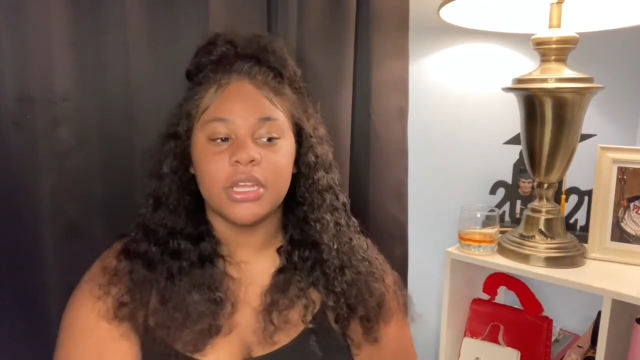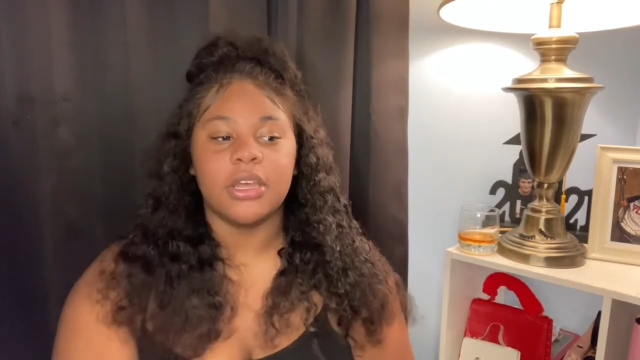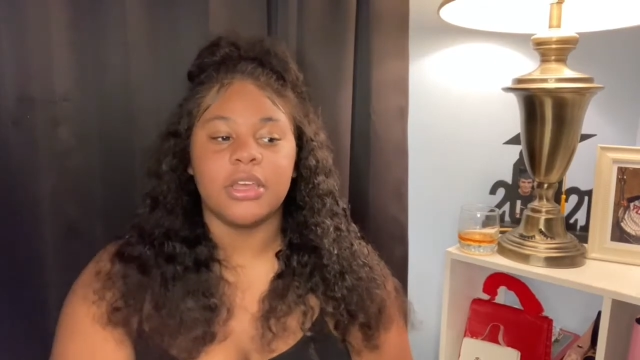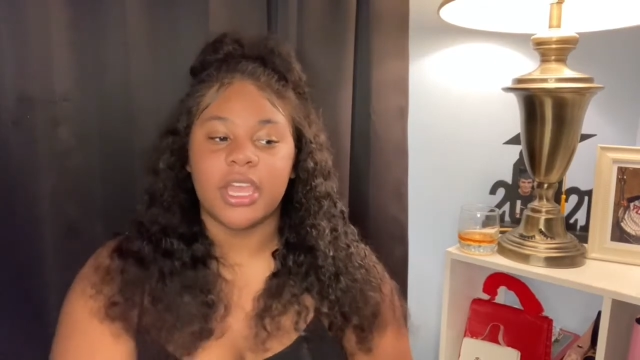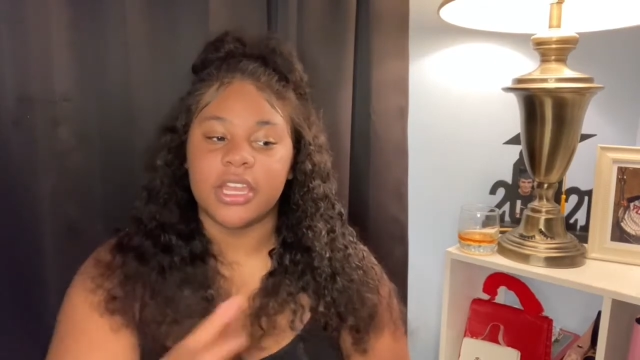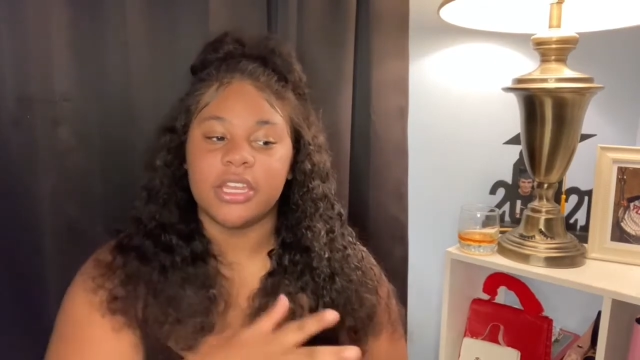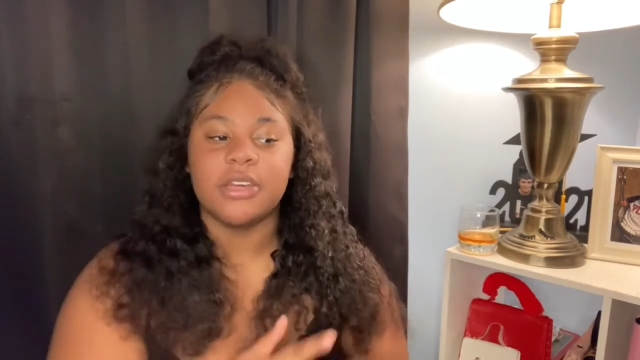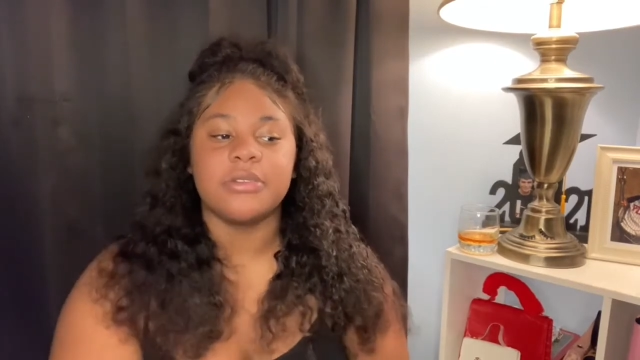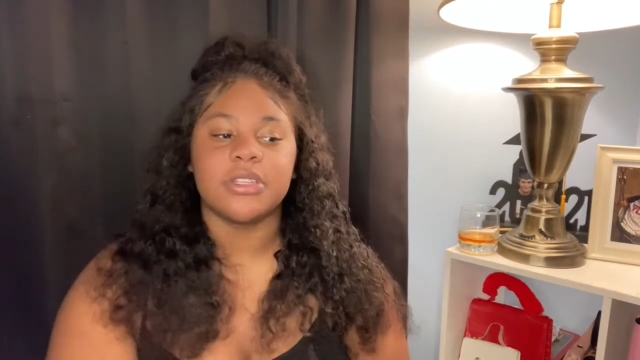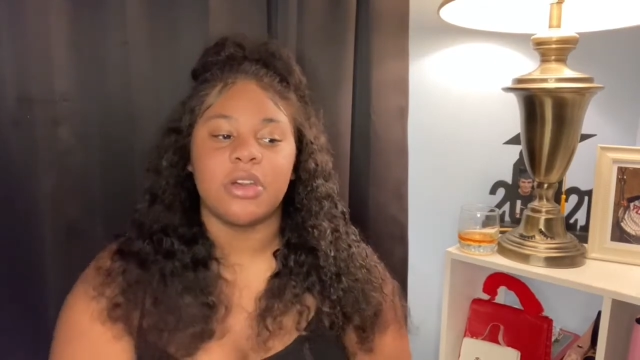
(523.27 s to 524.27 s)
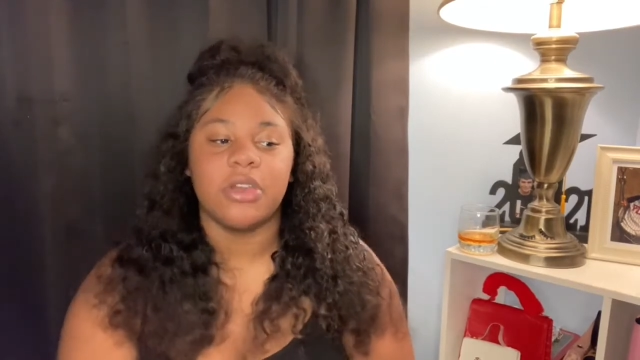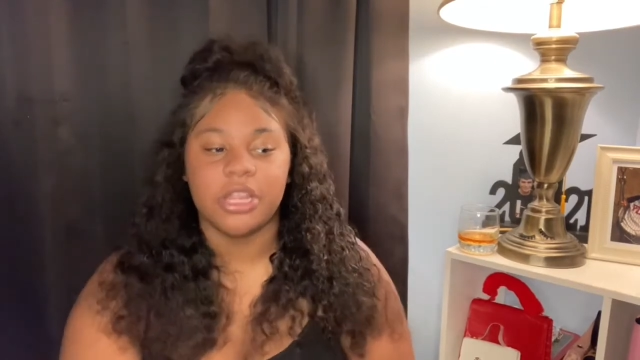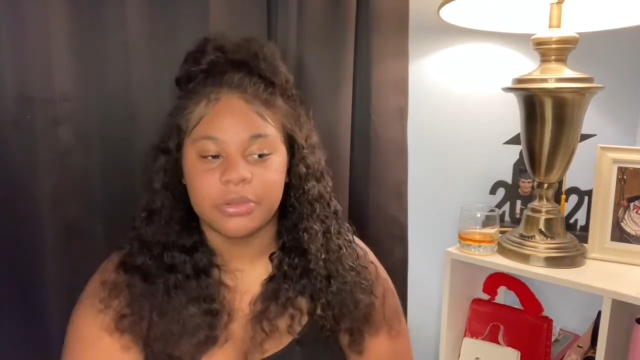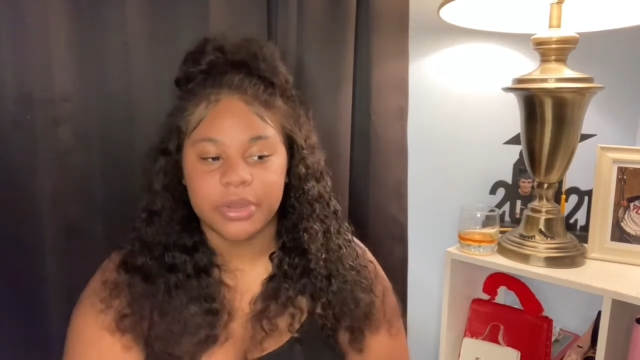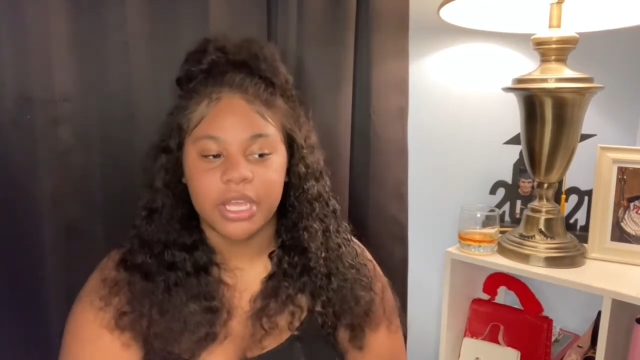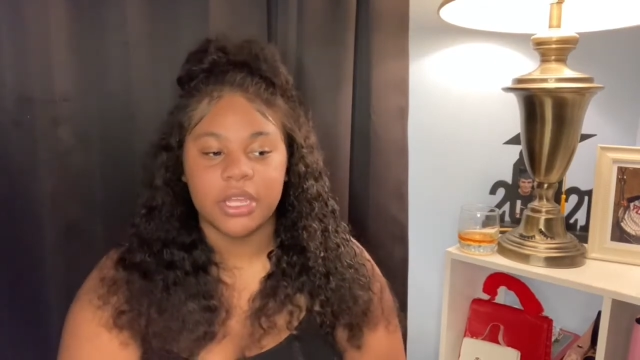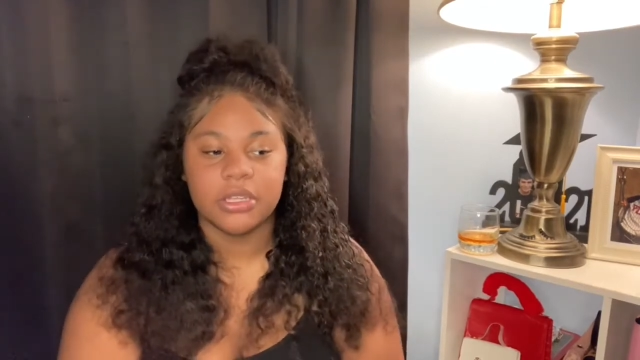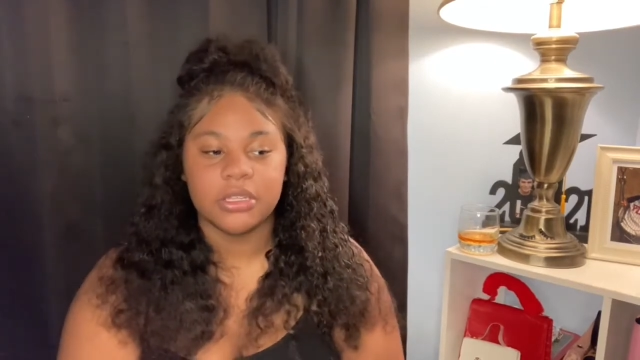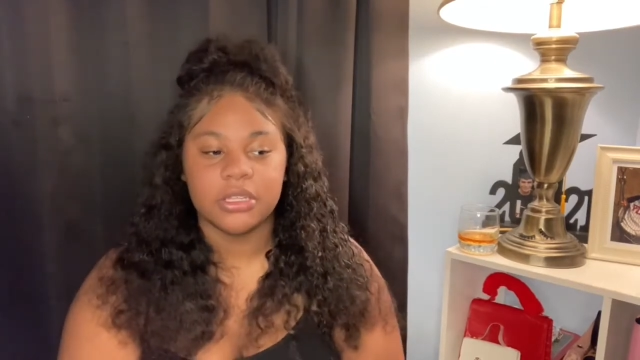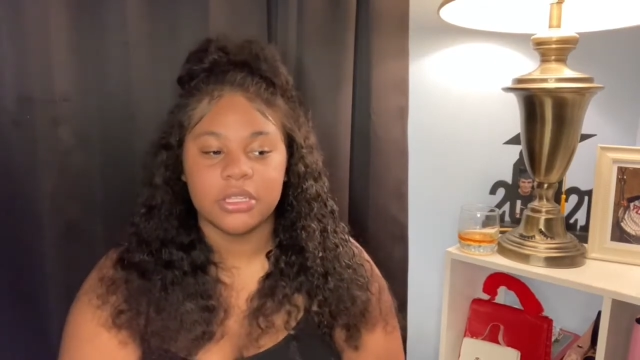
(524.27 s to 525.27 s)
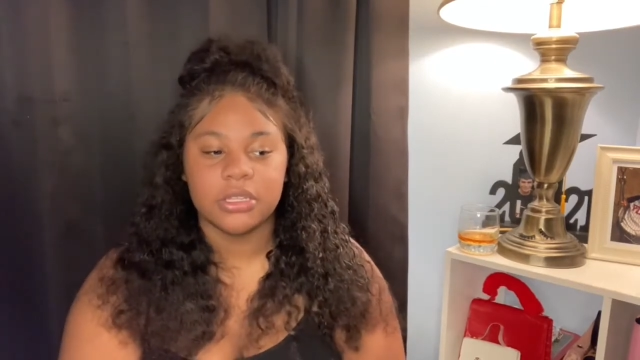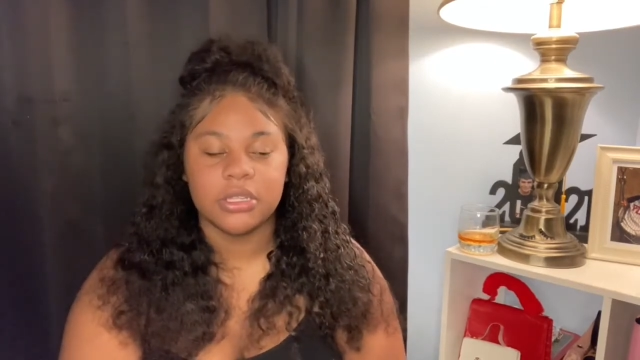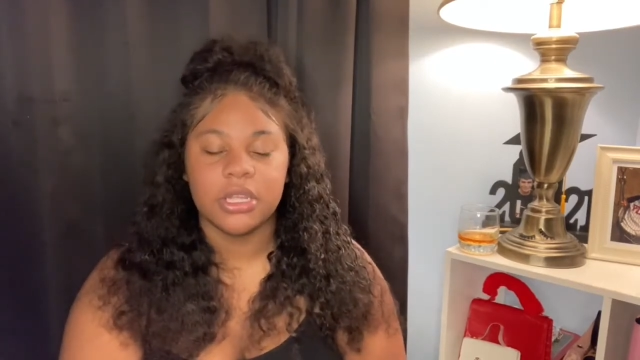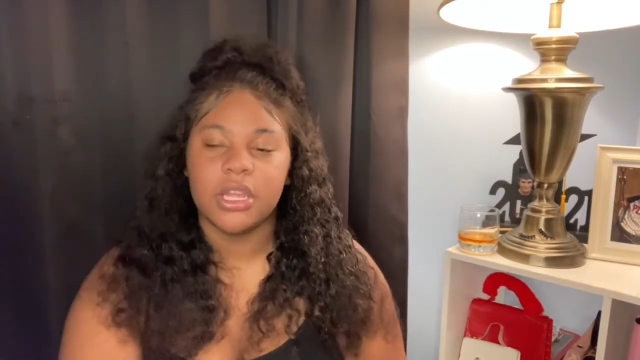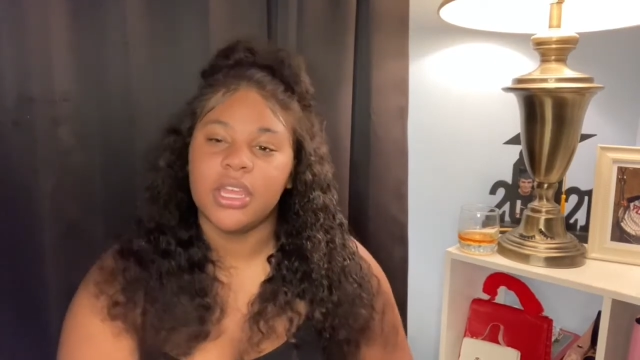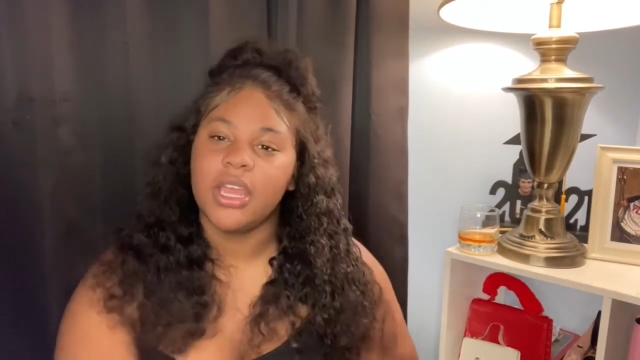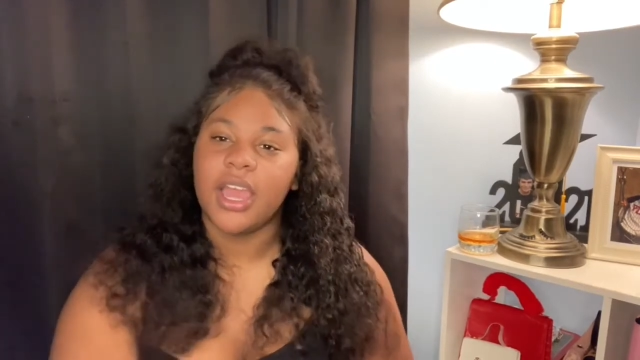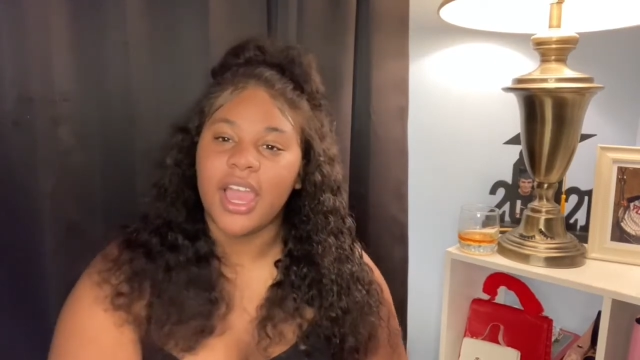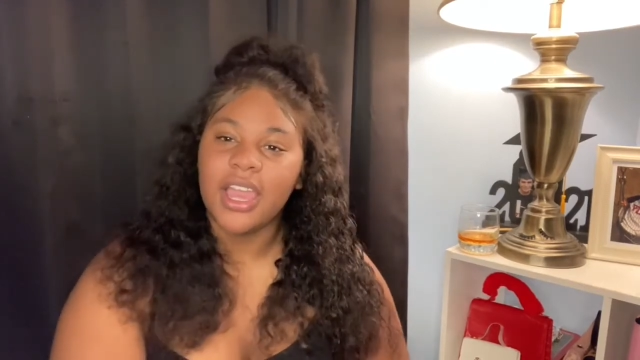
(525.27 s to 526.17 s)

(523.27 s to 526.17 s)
Okay, now that was crazy, right? How